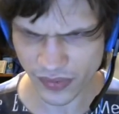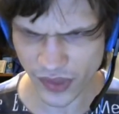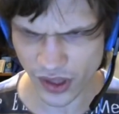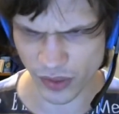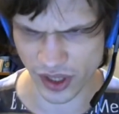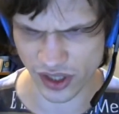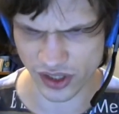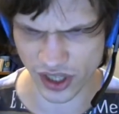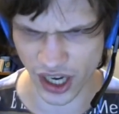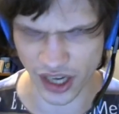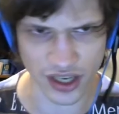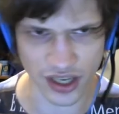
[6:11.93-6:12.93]
with this
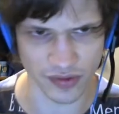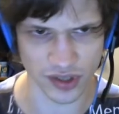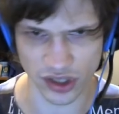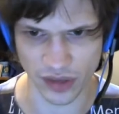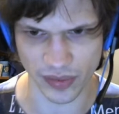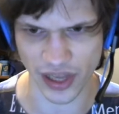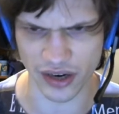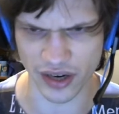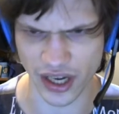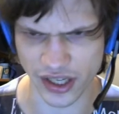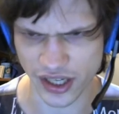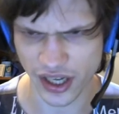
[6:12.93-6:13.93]
card if it's not played
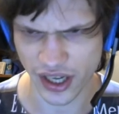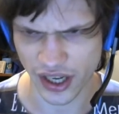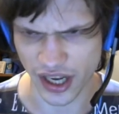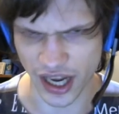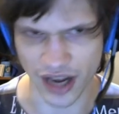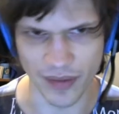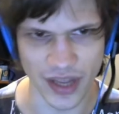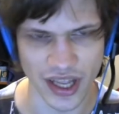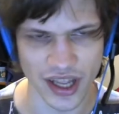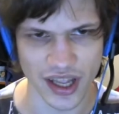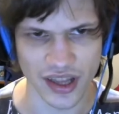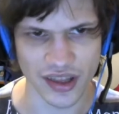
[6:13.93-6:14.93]
around.
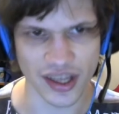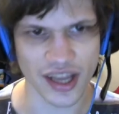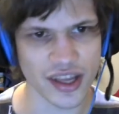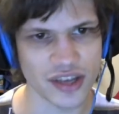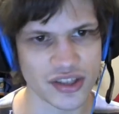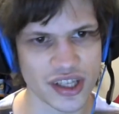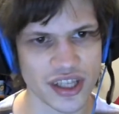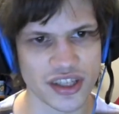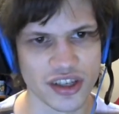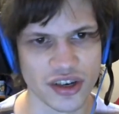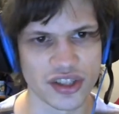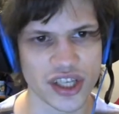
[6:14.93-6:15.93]
The other interesting thing to
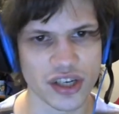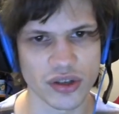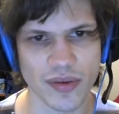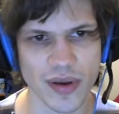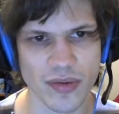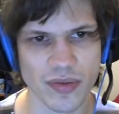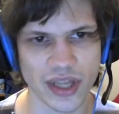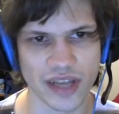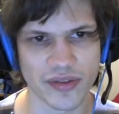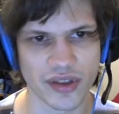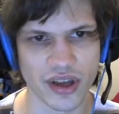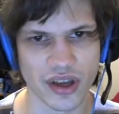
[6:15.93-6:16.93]
note is generally people
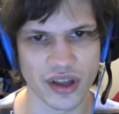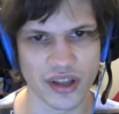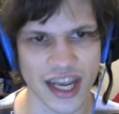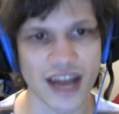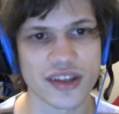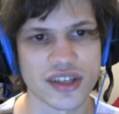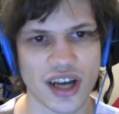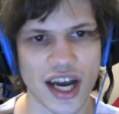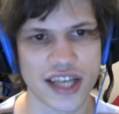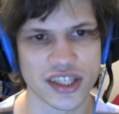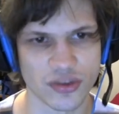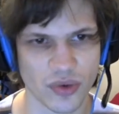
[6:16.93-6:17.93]
believe the counter to
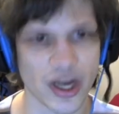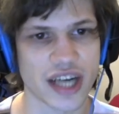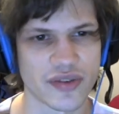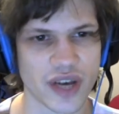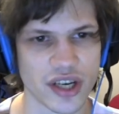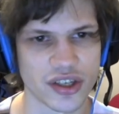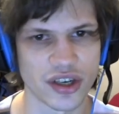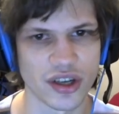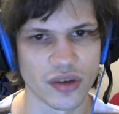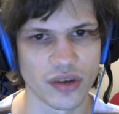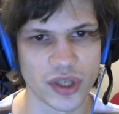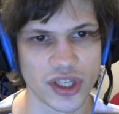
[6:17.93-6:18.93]
Ice is reactivation,
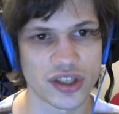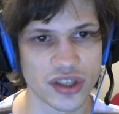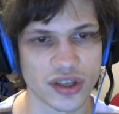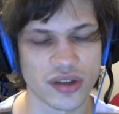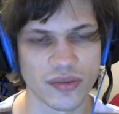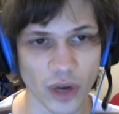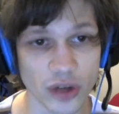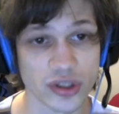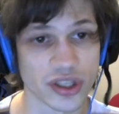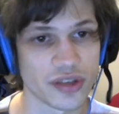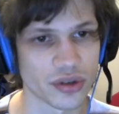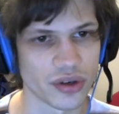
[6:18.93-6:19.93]
which is
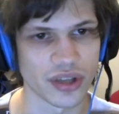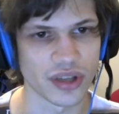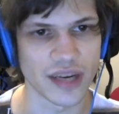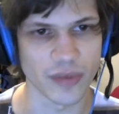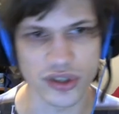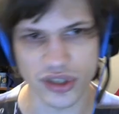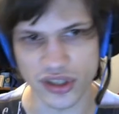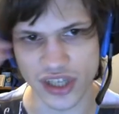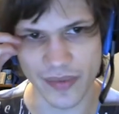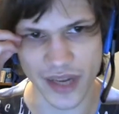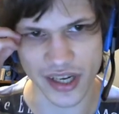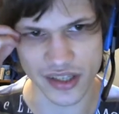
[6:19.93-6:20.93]
mostly true. Like most of the
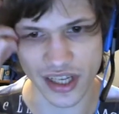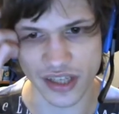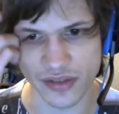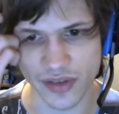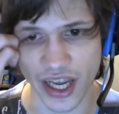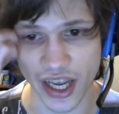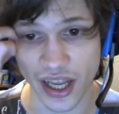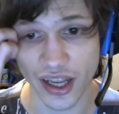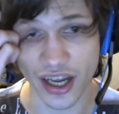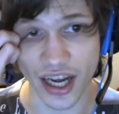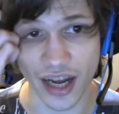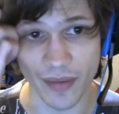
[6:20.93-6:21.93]
time that is fair.
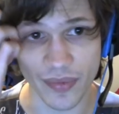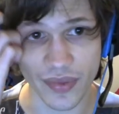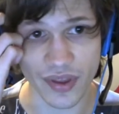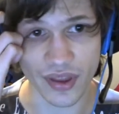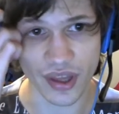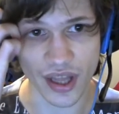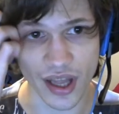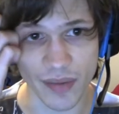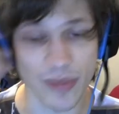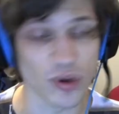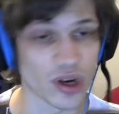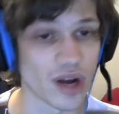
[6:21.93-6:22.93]
And
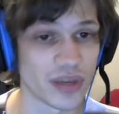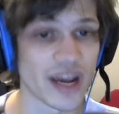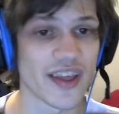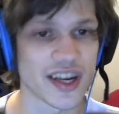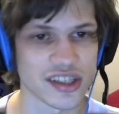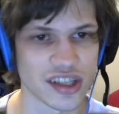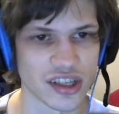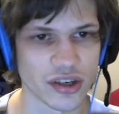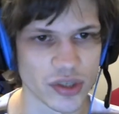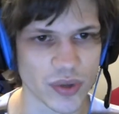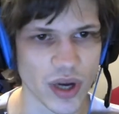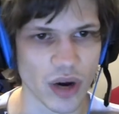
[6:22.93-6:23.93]
people apply that to Zalira
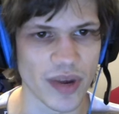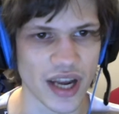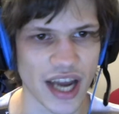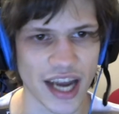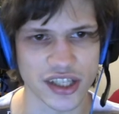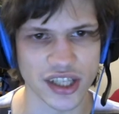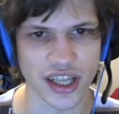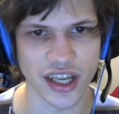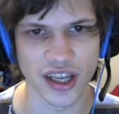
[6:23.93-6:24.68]
as well. But actually,